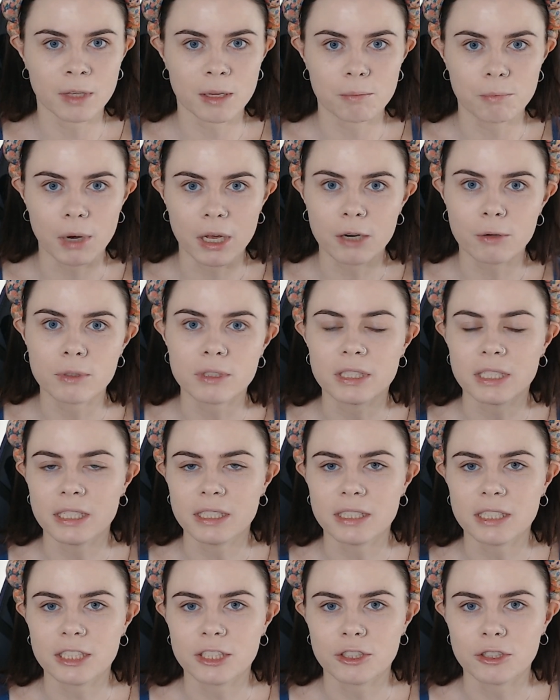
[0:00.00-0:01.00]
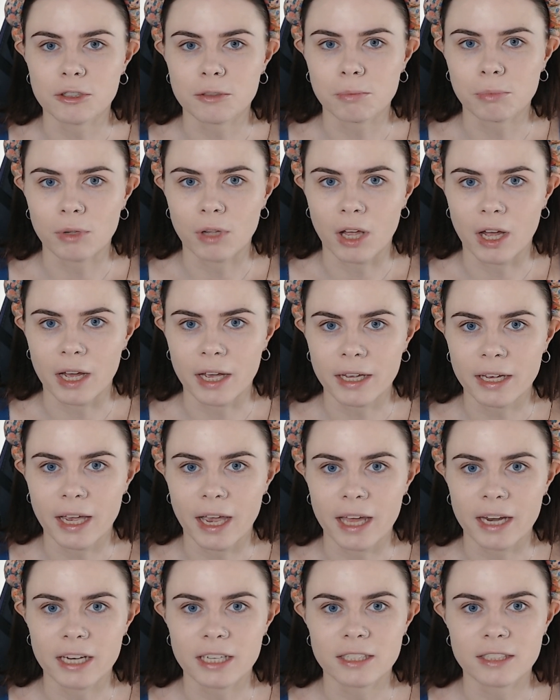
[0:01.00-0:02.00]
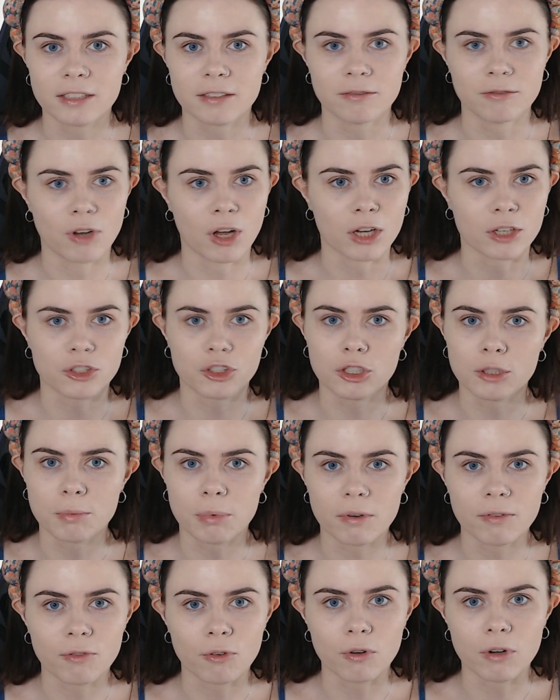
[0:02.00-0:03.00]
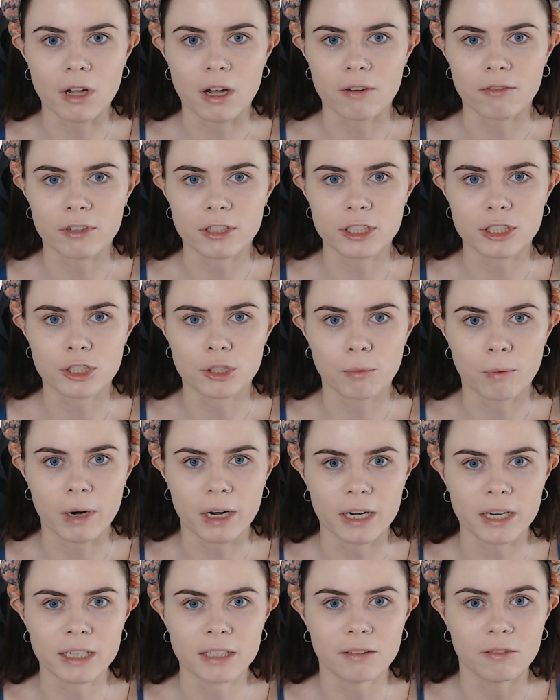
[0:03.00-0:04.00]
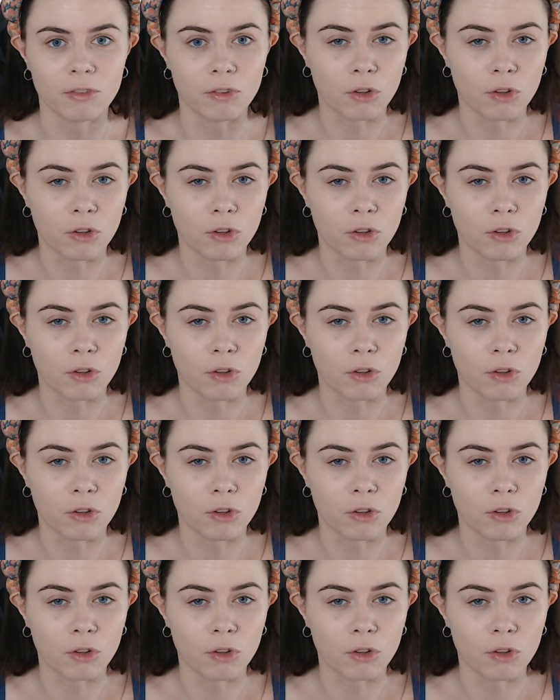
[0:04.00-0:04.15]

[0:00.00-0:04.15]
but it was easy to apply and it's not super full coverage to where it